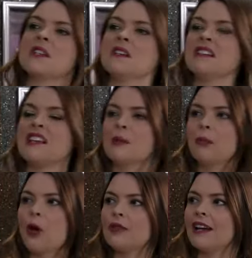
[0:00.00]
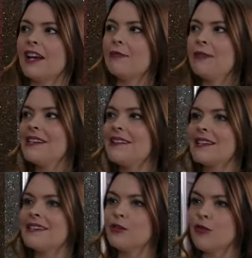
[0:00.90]
Says the bloke that gave me his
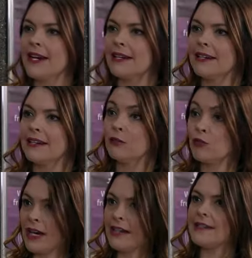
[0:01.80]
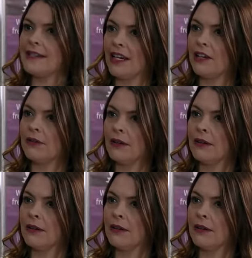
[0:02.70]
ex's ring. Really, Steve?